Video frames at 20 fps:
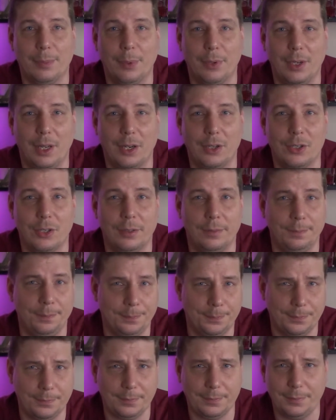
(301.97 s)
production
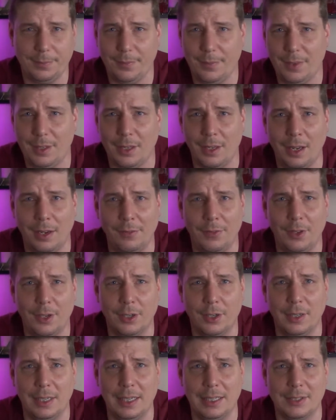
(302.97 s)
of their